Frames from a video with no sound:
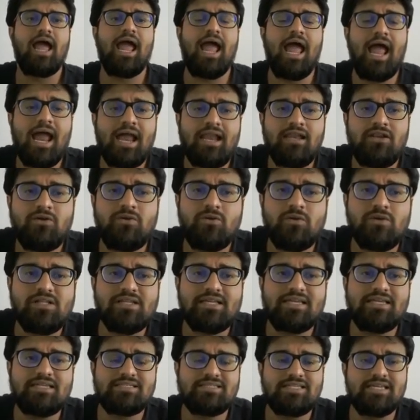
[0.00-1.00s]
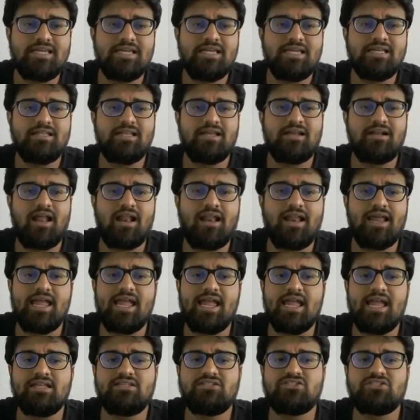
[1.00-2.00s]
and you will see there are
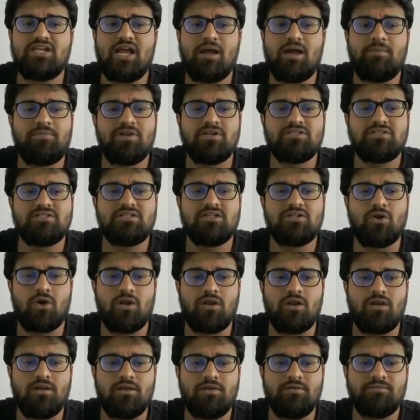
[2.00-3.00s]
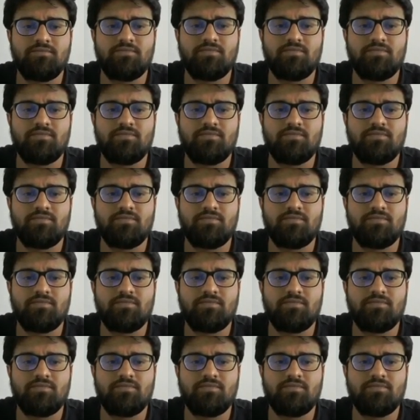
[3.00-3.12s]
eight chapters in all.